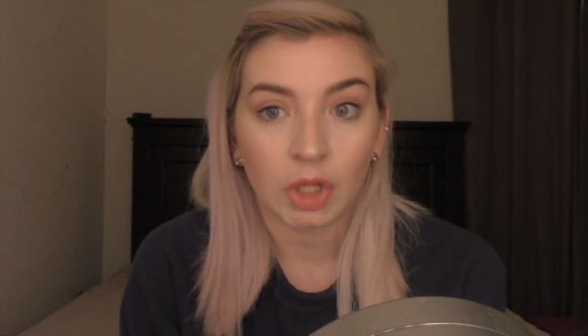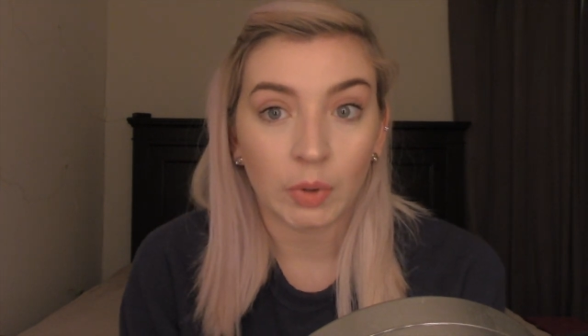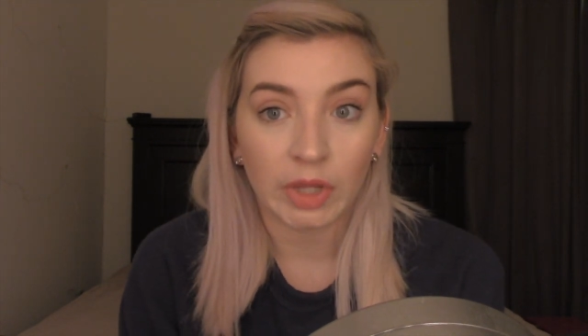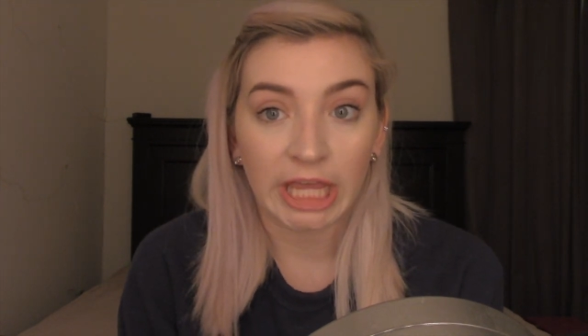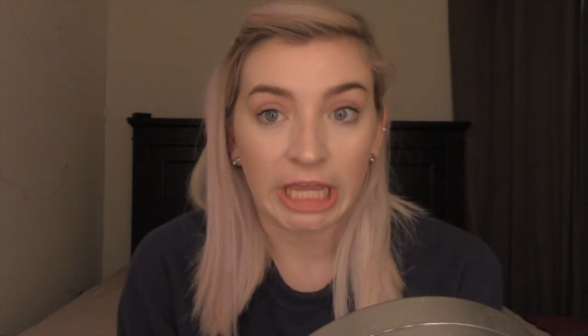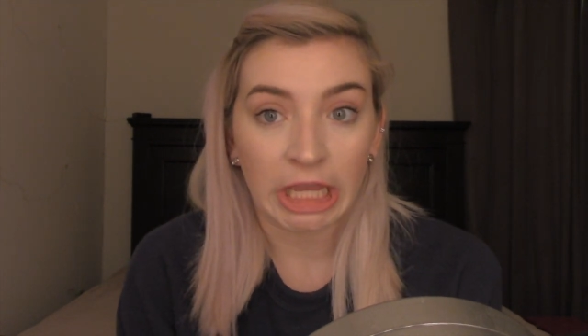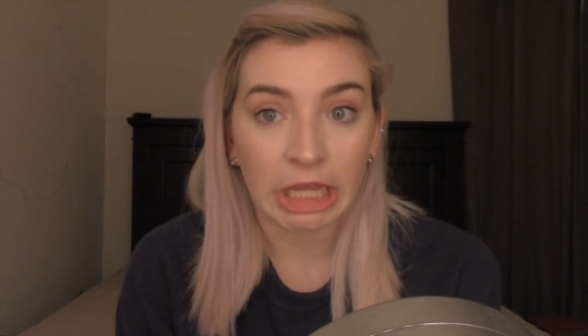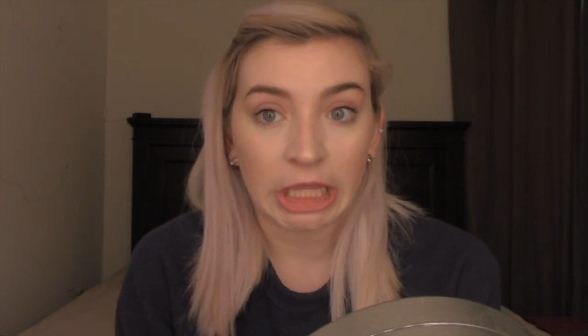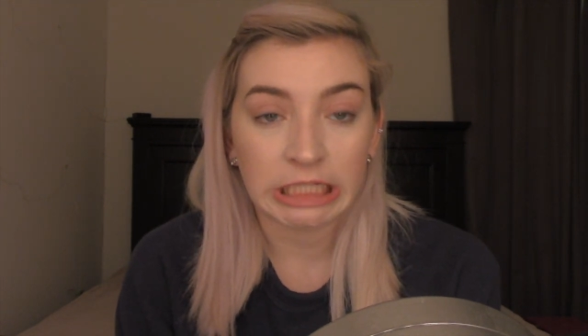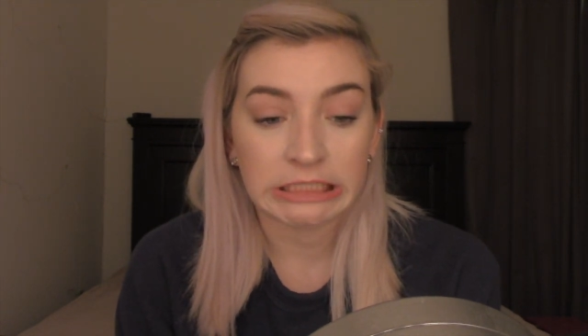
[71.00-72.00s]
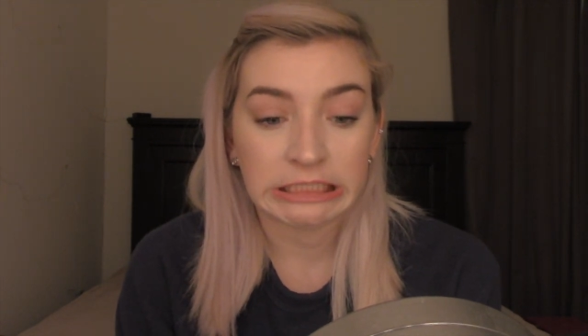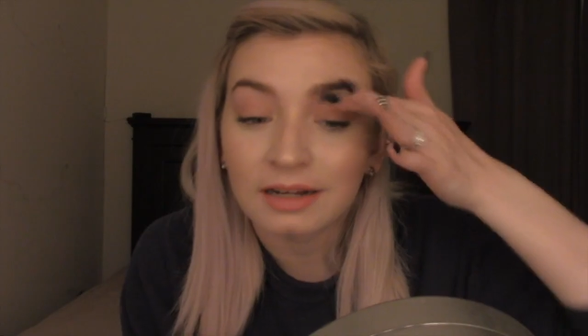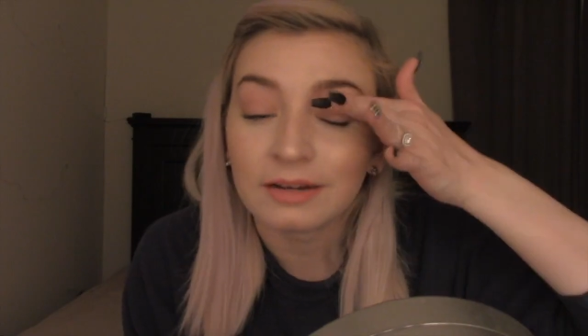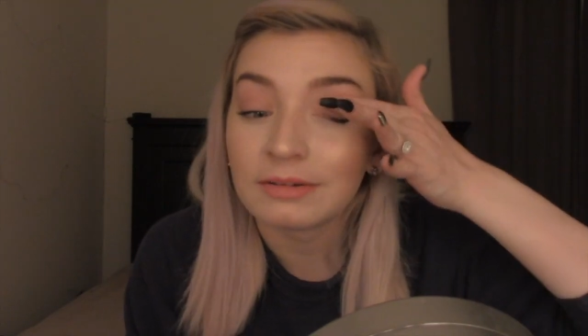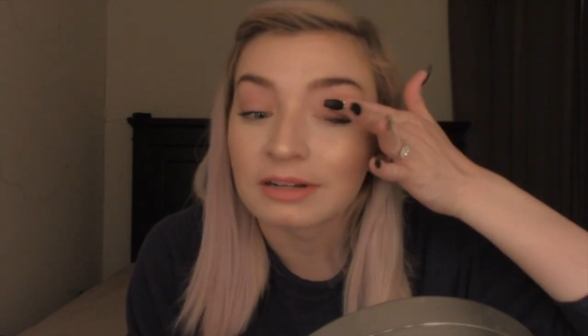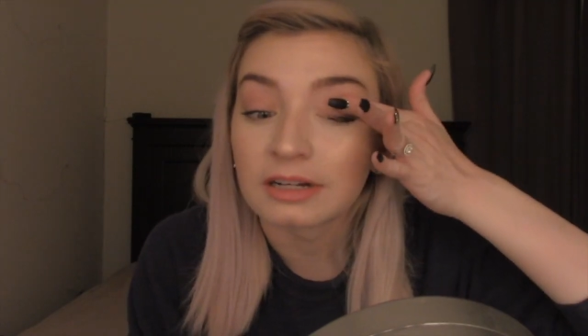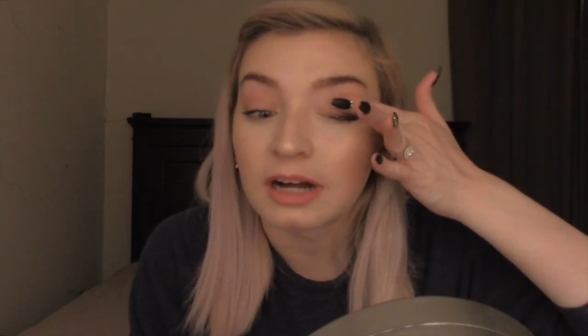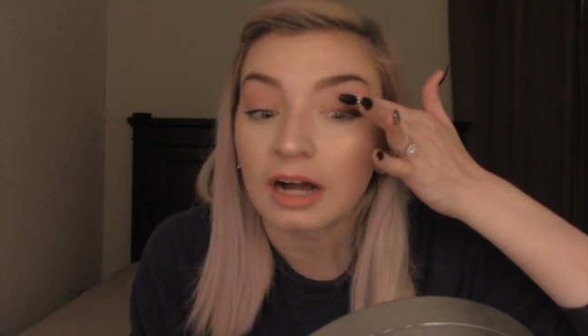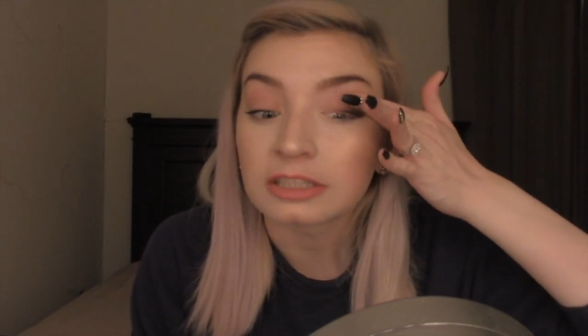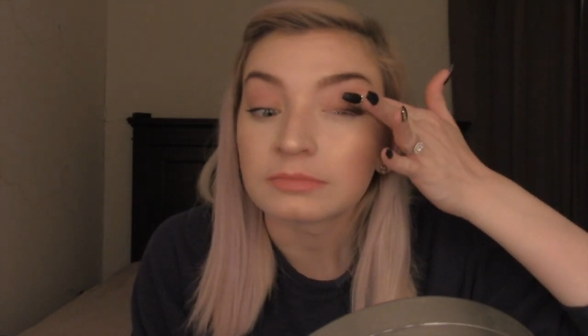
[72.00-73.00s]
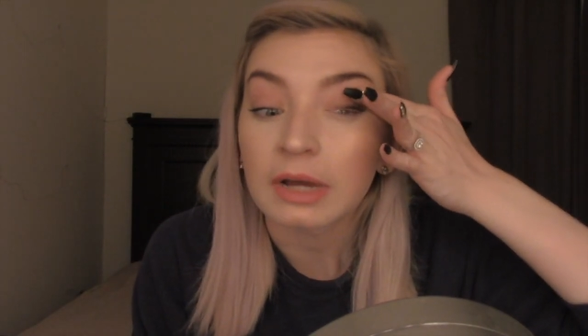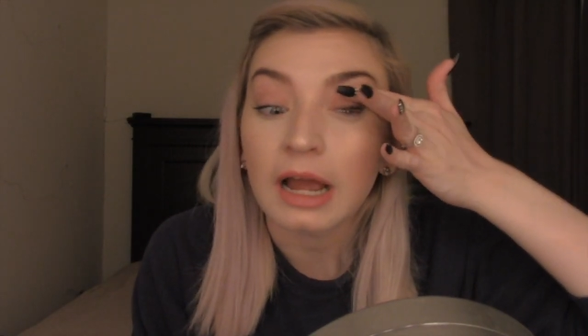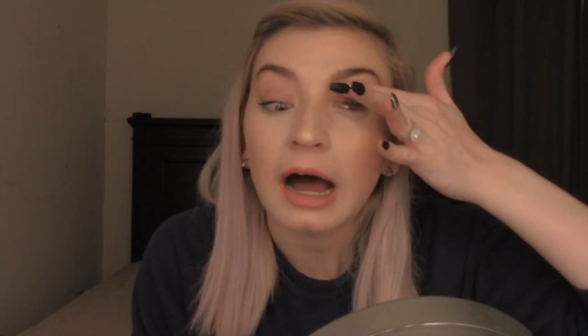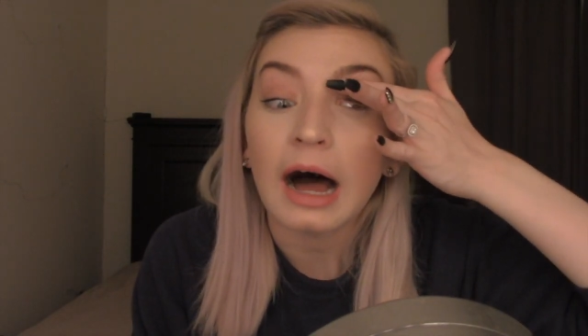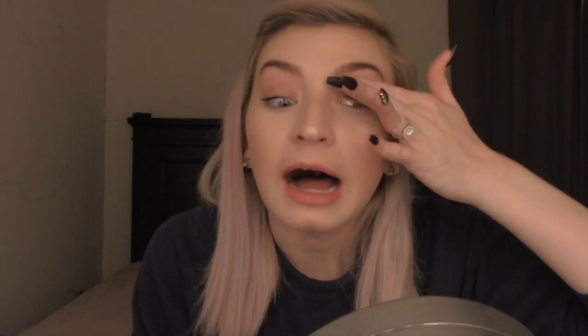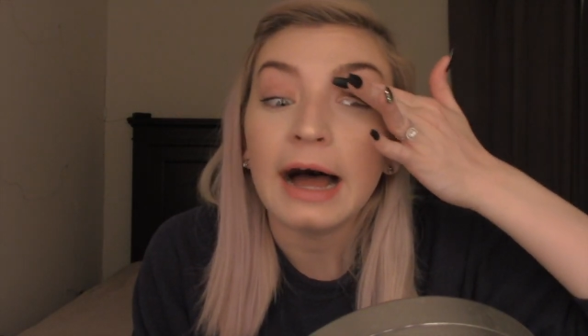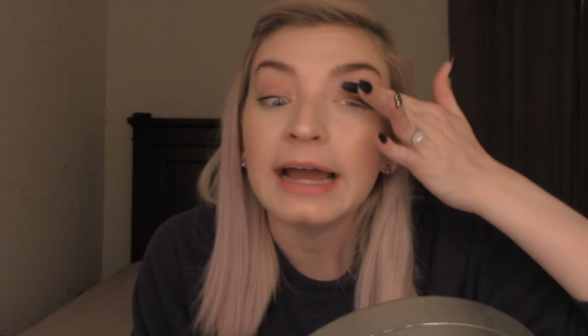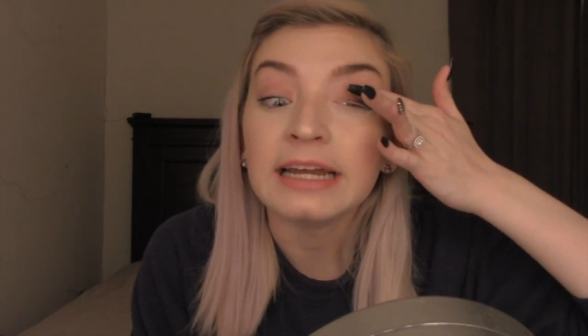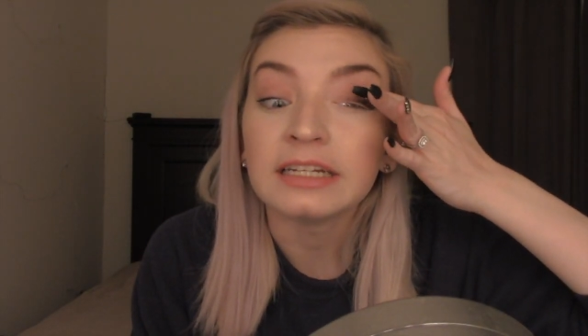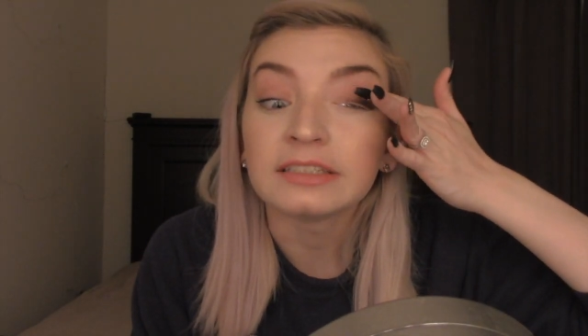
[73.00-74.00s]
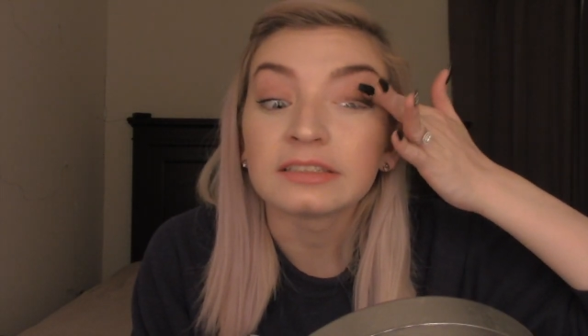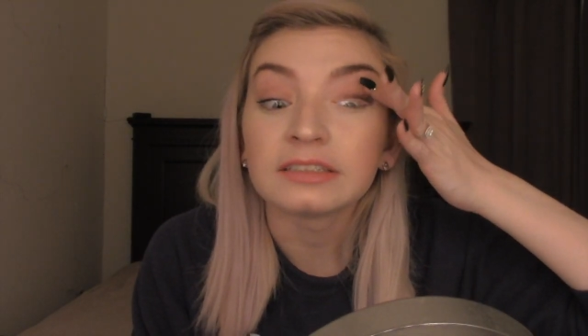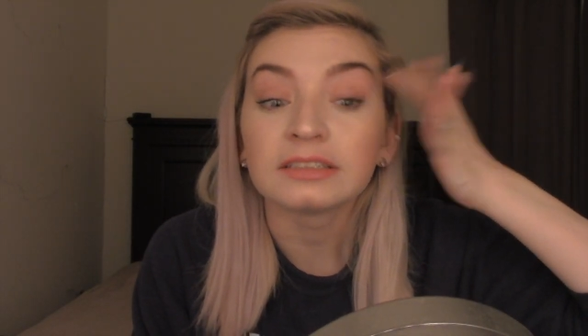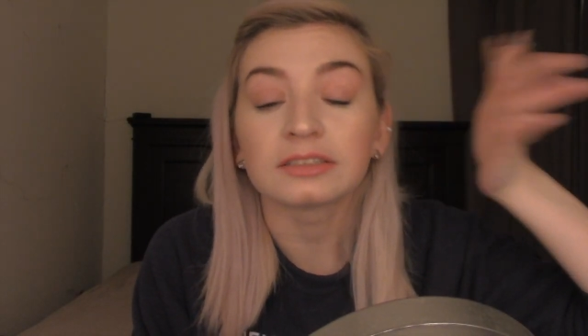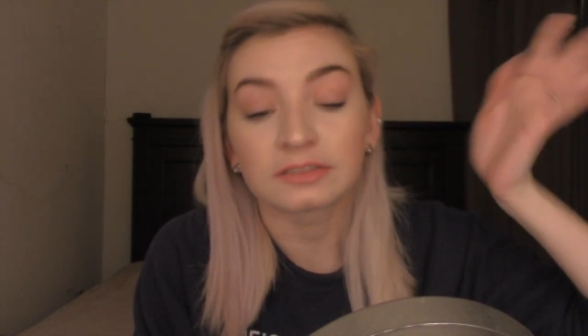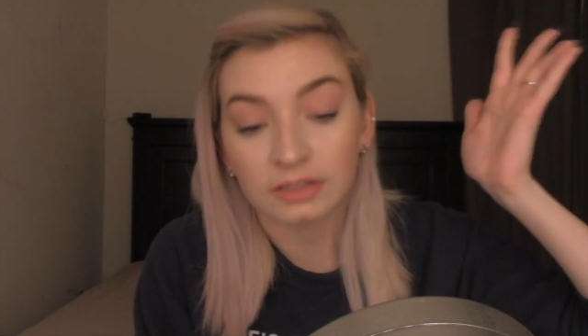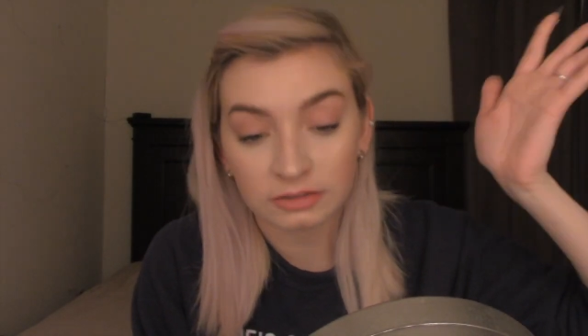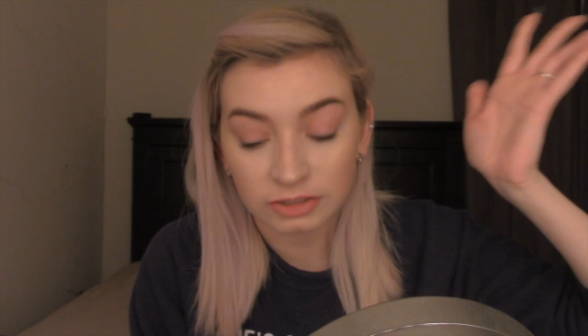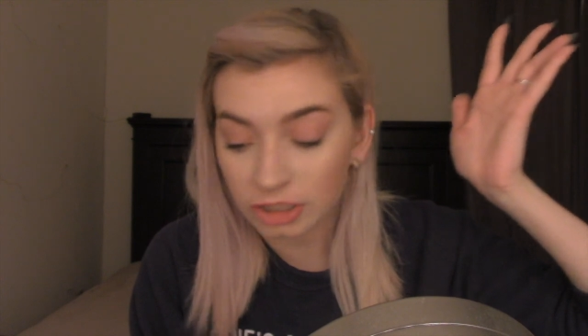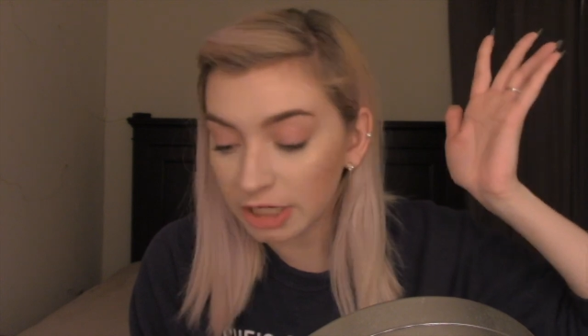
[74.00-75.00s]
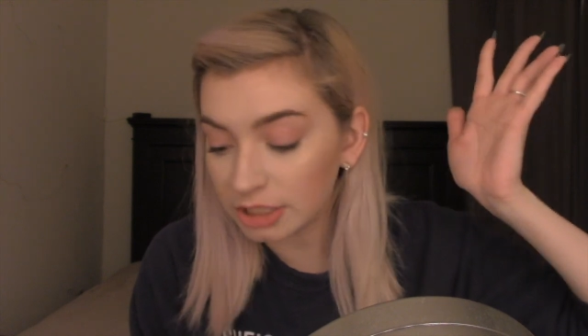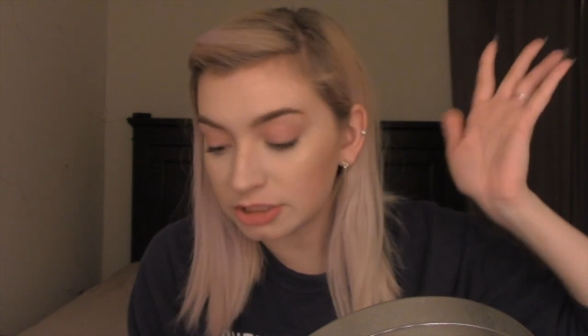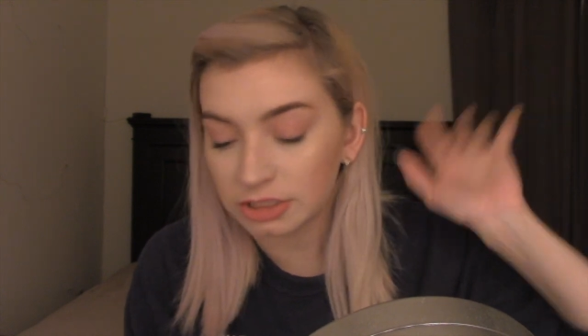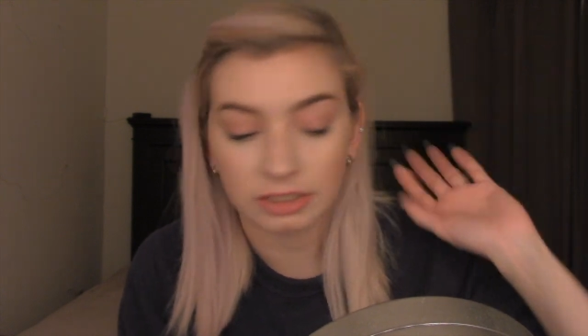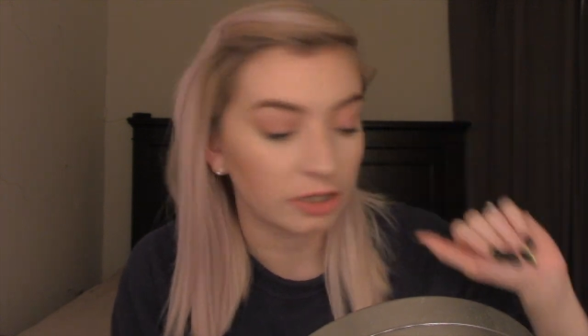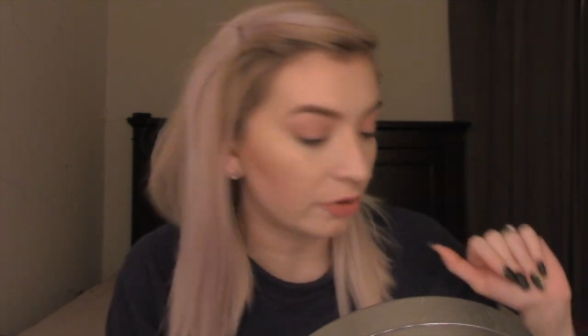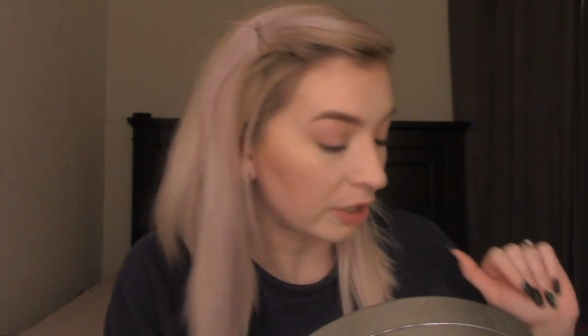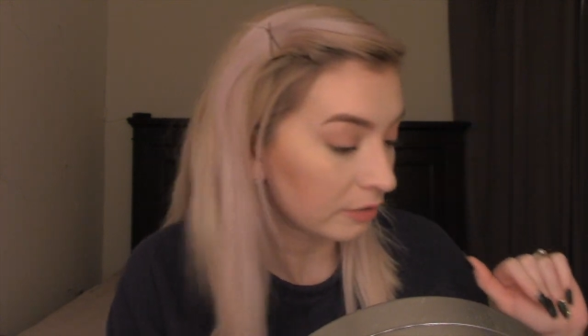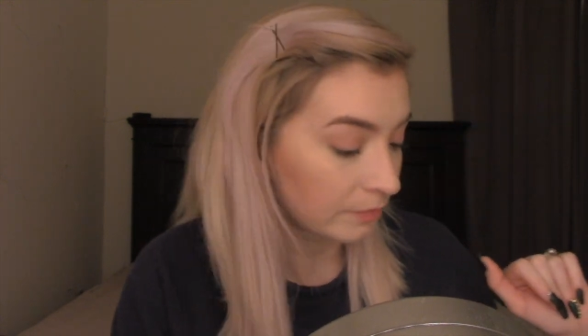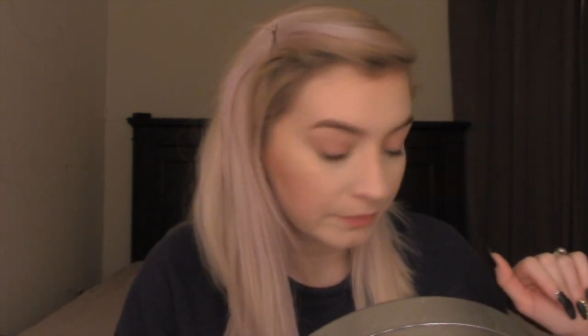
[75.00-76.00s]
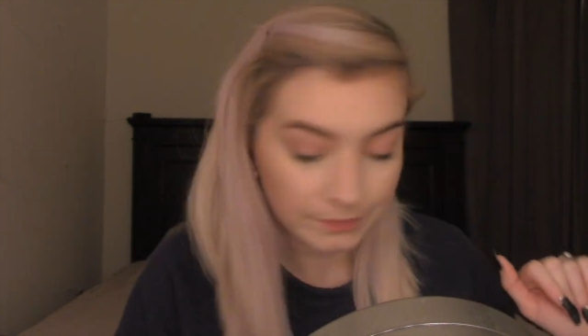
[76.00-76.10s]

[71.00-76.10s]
Okay. Oh my gosh, my eyes. It looks so strange. Okay.